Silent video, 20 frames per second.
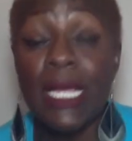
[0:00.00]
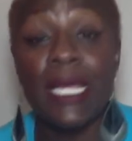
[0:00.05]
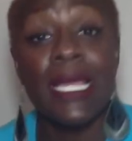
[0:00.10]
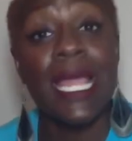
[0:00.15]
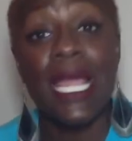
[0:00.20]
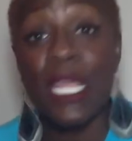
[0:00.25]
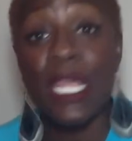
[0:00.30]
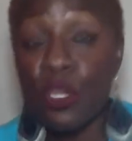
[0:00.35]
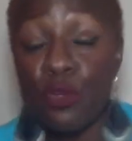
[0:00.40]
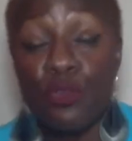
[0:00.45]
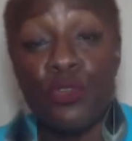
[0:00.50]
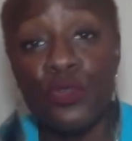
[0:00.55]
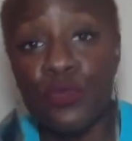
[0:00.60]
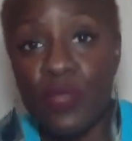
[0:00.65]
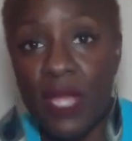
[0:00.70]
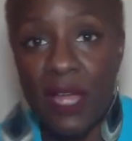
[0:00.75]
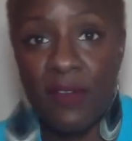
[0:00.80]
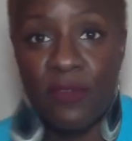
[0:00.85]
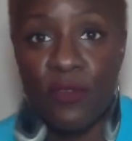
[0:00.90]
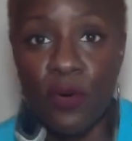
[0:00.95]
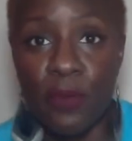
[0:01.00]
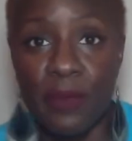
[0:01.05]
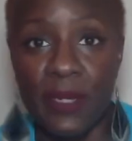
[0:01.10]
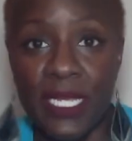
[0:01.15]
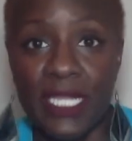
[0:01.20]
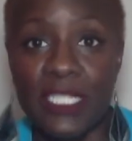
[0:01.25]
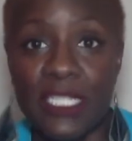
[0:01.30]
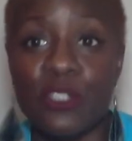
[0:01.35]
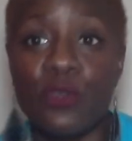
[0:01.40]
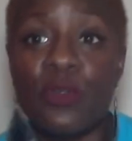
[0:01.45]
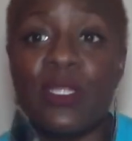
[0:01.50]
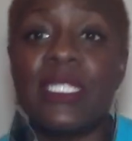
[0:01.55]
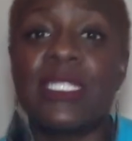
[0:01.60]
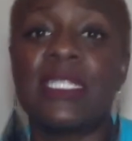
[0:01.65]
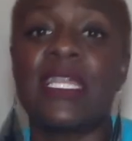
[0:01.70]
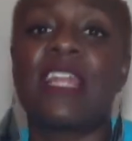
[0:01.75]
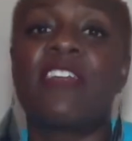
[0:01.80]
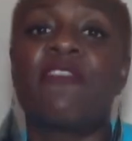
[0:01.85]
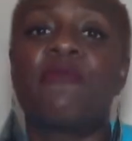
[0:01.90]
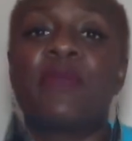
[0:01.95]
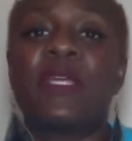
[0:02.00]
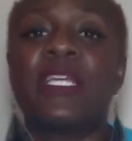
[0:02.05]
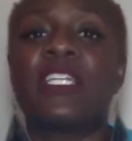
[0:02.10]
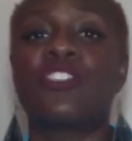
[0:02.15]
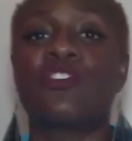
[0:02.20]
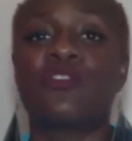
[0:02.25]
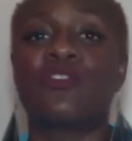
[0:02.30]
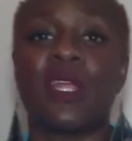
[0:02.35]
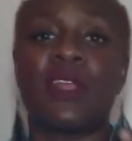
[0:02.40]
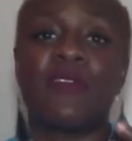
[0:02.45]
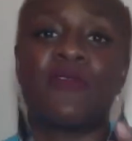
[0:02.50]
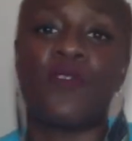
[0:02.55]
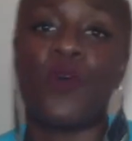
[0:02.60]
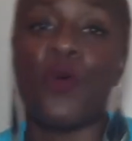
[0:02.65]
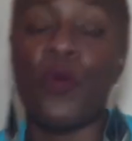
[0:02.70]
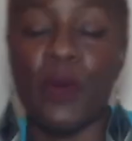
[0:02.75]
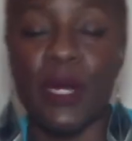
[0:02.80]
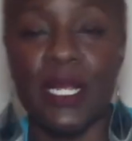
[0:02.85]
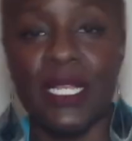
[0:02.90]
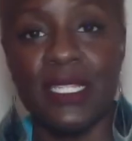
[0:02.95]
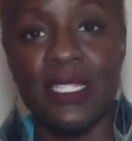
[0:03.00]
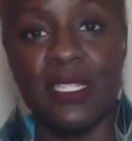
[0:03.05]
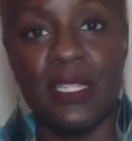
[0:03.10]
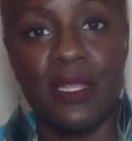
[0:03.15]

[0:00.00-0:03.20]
Can you do that for me? So instead of being straightforward and to